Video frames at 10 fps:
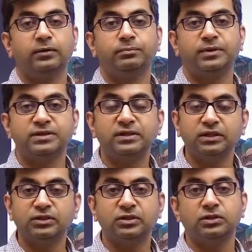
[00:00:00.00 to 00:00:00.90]

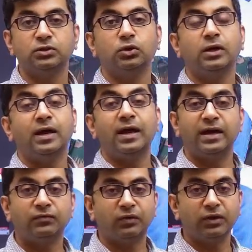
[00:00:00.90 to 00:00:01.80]
presentation
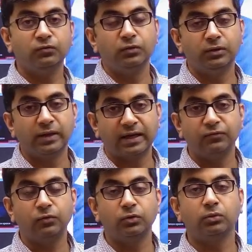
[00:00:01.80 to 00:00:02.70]
and wonderful
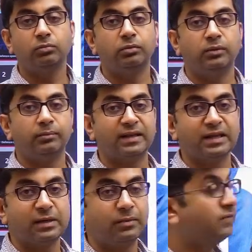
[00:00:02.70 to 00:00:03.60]
NFO by the
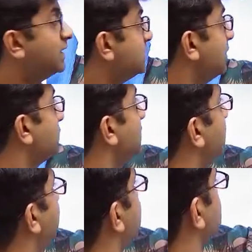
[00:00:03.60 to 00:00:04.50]
name of HDFC
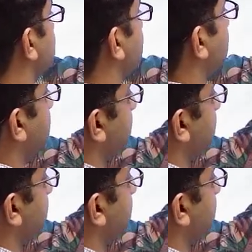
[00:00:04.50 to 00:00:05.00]
Defense Fund.